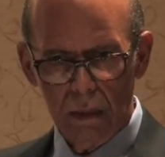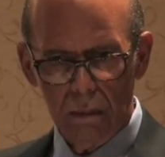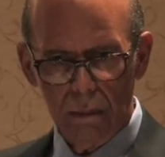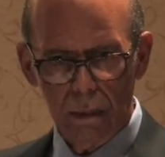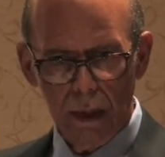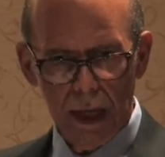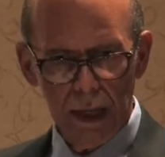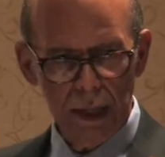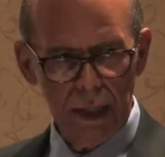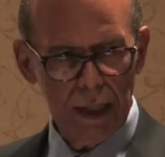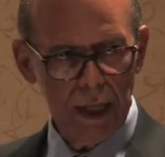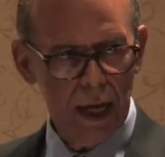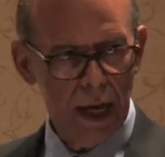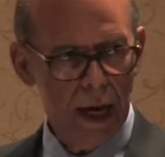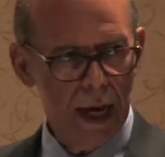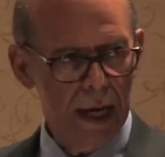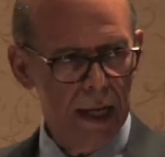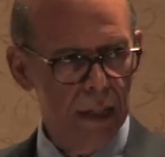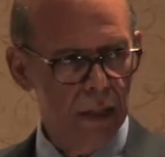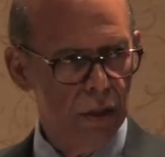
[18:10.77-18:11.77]
by the
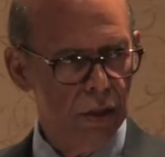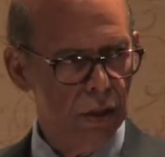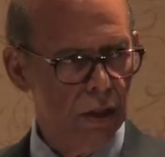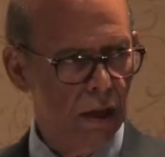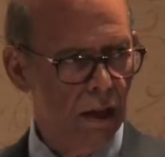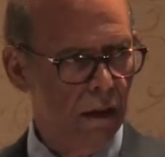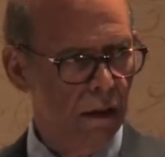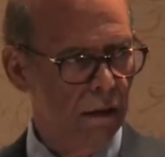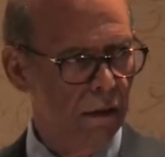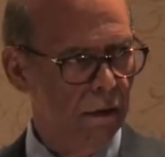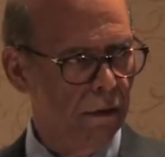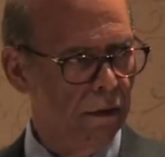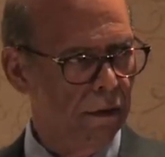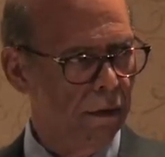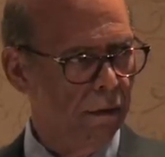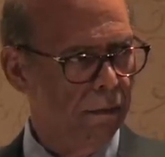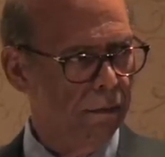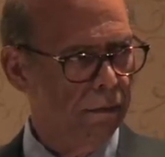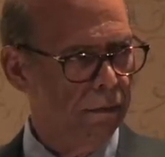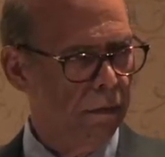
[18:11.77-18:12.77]
kinds of
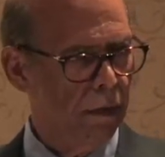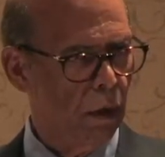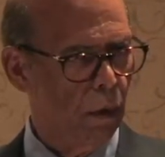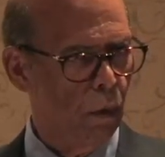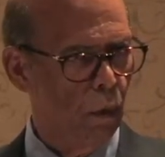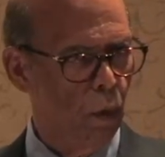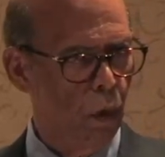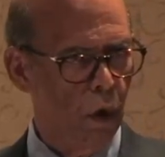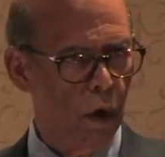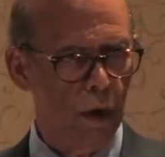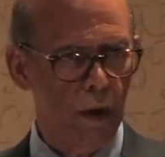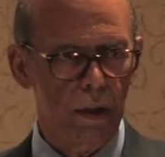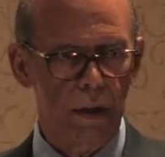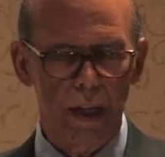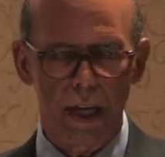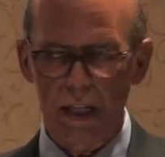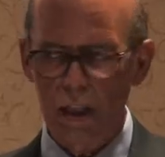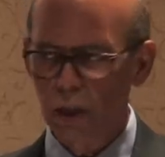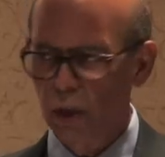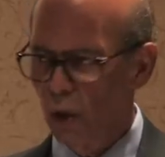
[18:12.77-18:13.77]
work
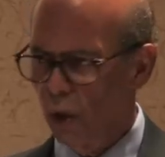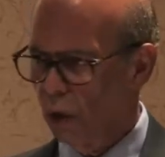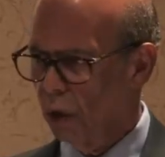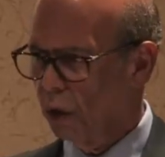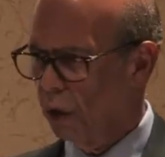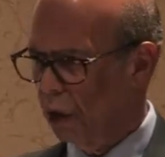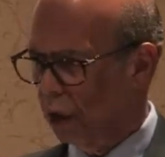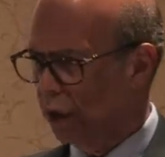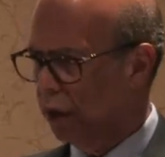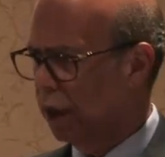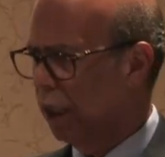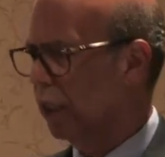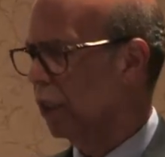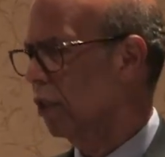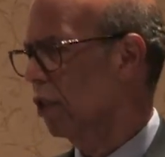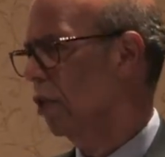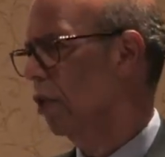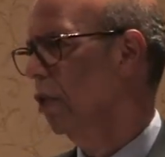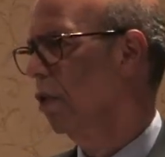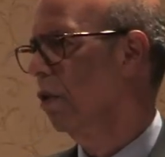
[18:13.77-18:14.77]
that you're learning
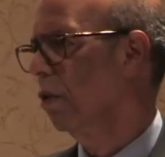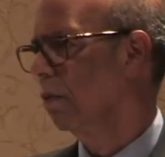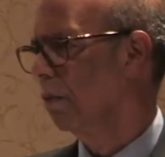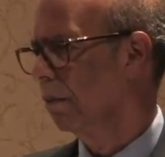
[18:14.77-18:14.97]
to do.